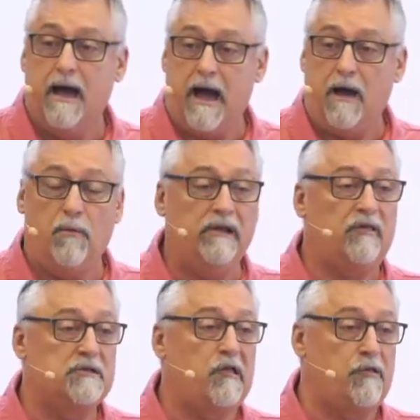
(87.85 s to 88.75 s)
I want us
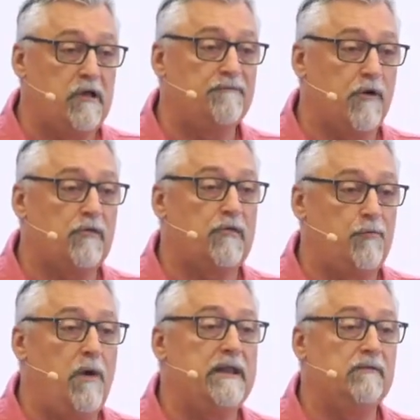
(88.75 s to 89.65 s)
to just look at verses
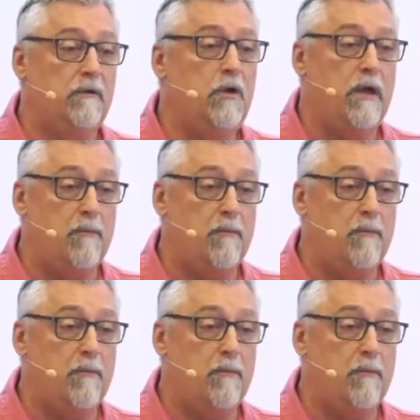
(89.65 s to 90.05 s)
1 and 2,